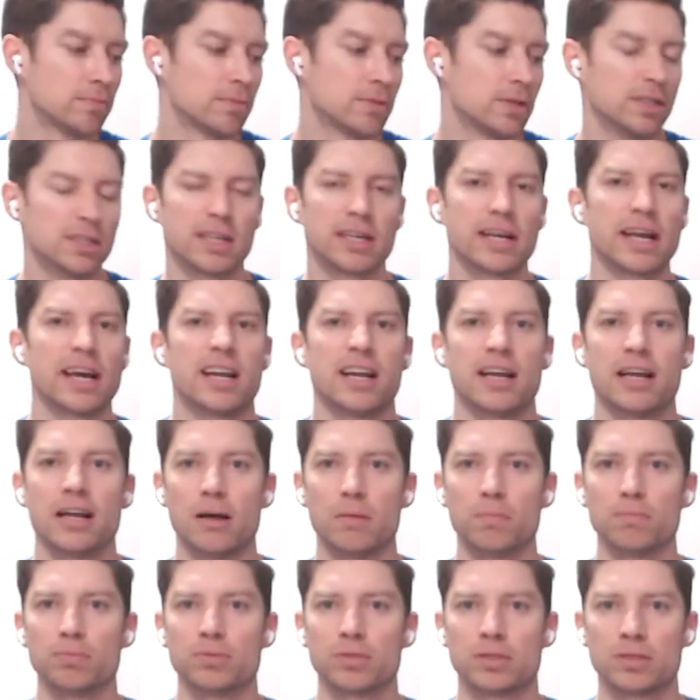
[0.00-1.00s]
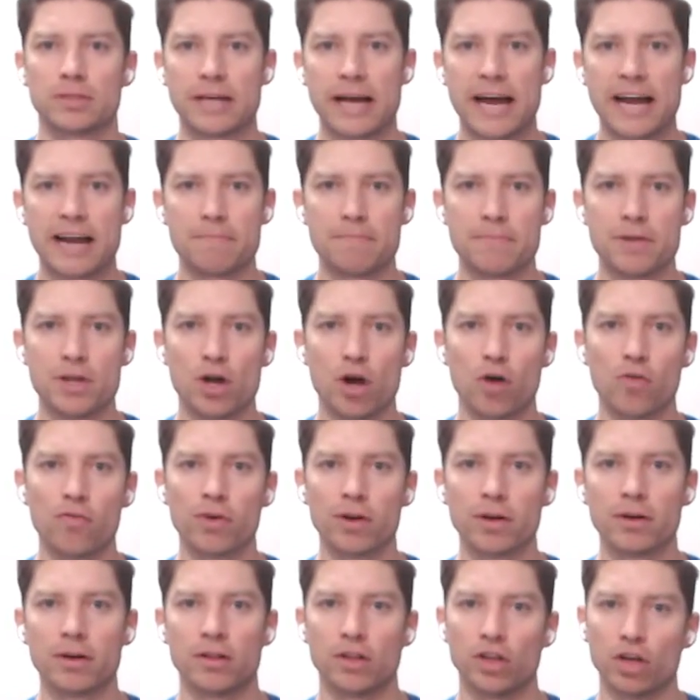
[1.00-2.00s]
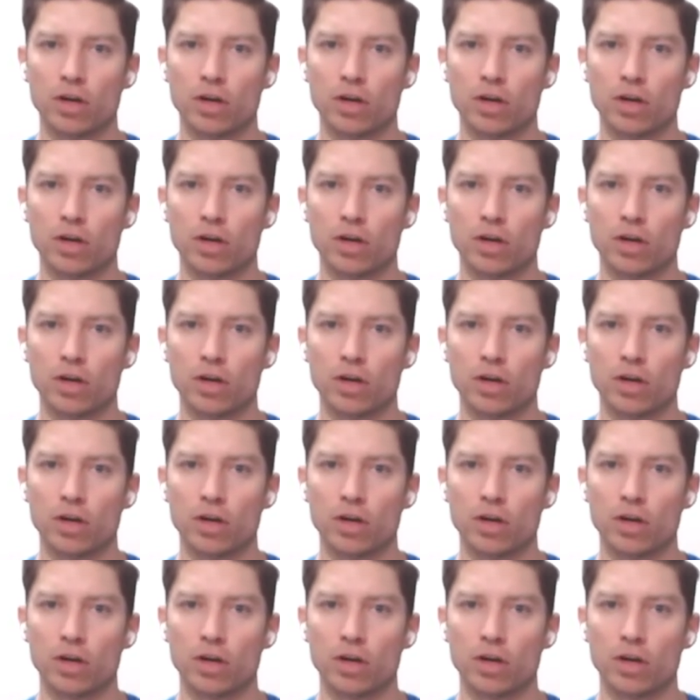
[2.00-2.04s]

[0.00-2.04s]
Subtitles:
because it kind of helps tide me over a